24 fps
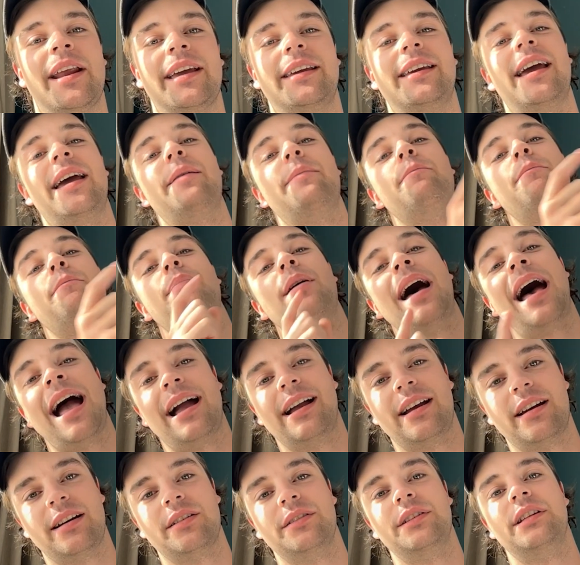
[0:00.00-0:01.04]
I came
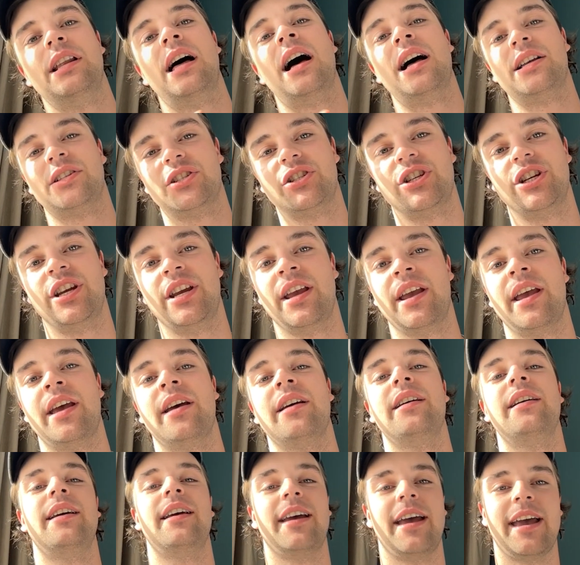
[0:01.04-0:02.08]
back last year,
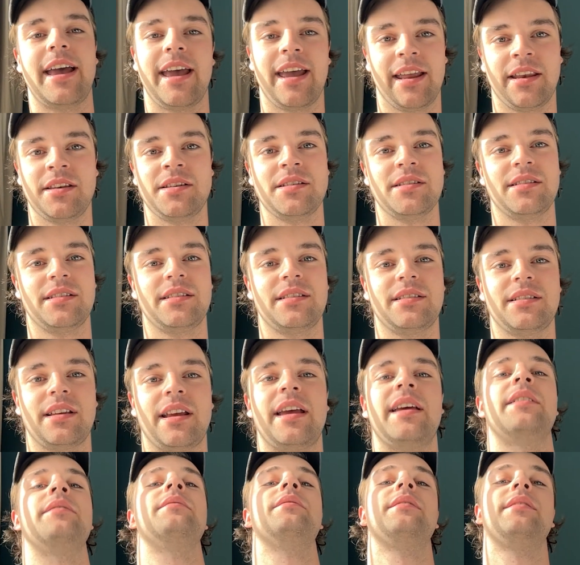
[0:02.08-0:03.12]
and
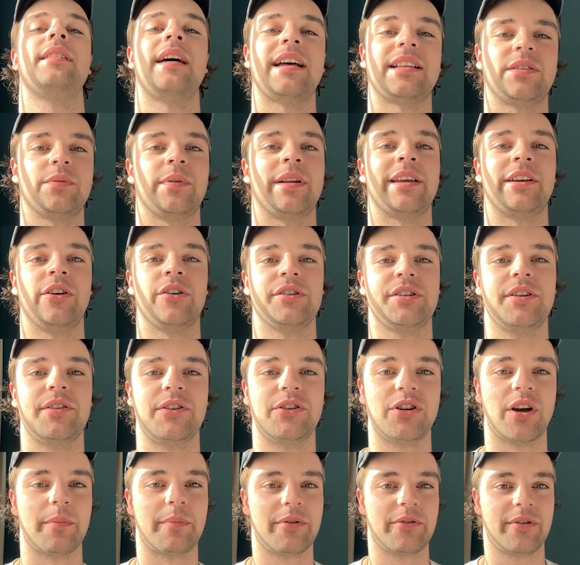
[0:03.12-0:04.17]
that's when I got to the
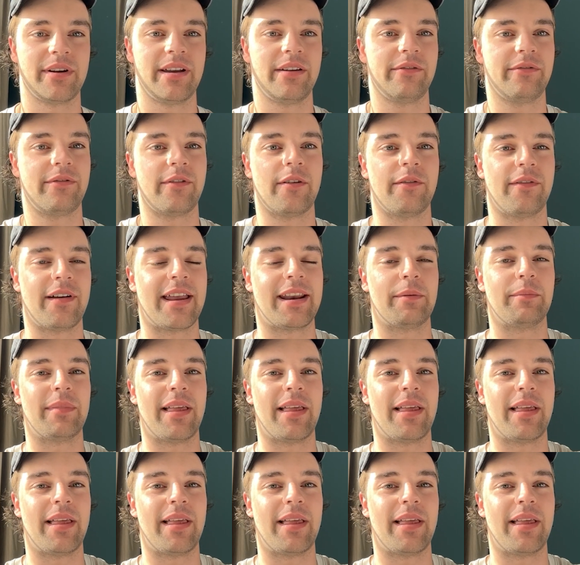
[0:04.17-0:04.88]
top 3 of Adam